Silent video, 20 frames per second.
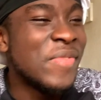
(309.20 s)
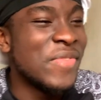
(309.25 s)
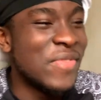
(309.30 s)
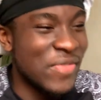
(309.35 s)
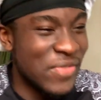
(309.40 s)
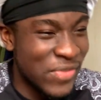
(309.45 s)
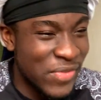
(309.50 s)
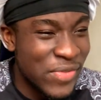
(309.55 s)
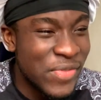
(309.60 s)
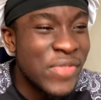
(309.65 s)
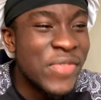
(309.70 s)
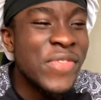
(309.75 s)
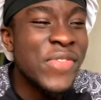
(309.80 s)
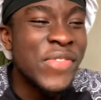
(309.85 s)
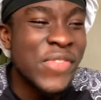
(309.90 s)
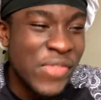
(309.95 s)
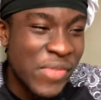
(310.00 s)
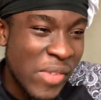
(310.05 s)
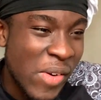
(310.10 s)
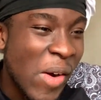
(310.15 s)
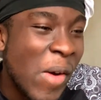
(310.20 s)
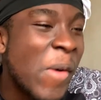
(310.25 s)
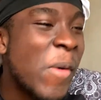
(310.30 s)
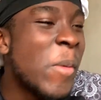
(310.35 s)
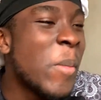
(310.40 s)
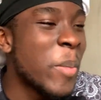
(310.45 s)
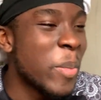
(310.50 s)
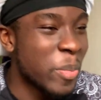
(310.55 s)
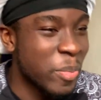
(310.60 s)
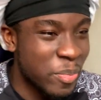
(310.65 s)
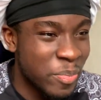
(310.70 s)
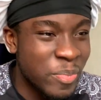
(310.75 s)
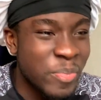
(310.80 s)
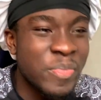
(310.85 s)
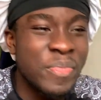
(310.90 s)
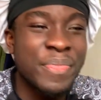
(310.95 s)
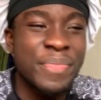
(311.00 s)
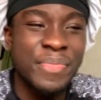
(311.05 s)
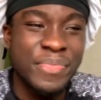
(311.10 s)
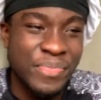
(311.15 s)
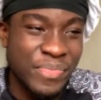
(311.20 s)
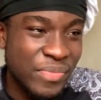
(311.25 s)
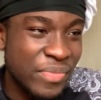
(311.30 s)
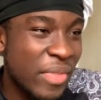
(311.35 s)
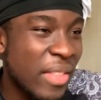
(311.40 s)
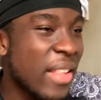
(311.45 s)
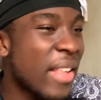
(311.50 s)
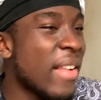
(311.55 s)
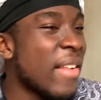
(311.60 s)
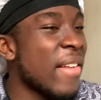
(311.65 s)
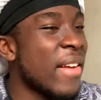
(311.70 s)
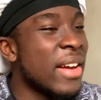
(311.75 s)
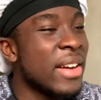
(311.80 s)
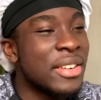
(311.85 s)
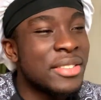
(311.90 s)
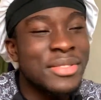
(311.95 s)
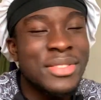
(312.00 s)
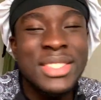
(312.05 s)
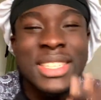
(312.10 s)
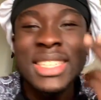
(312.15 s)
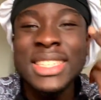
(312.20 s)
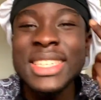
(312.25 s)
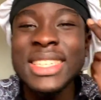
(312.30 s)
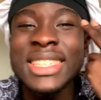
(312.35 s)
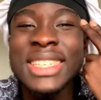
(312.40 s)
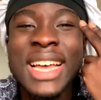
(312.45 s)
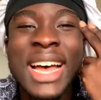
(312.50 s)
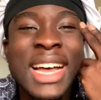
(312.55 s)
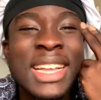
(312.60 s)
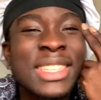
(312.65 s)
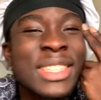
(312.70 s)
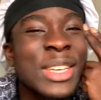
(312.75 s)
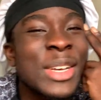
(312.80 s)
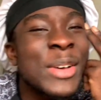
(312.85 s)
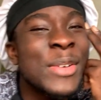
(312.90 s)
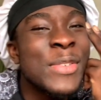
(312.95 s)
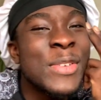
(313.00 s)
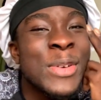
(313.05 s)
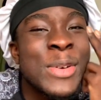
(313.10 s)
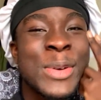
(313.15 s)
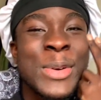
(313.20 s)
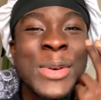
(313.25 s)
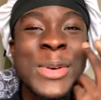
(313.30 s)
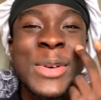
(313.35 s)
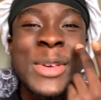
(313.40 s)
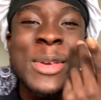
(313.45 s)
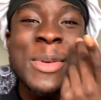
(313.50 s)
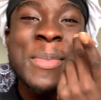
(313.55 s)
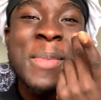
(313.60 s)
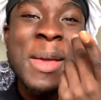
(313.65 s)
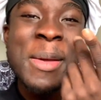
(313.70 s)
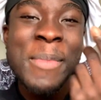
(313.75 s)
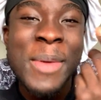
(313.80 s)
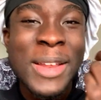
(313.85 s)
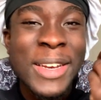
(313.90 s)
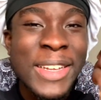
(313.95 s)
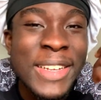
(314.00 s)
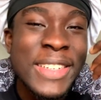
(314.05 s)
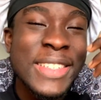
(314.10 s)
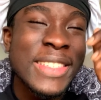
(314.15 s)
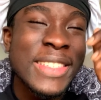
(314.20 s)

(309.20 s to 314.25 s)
and eyes and sexy motion. Just the thought of you, you know you can't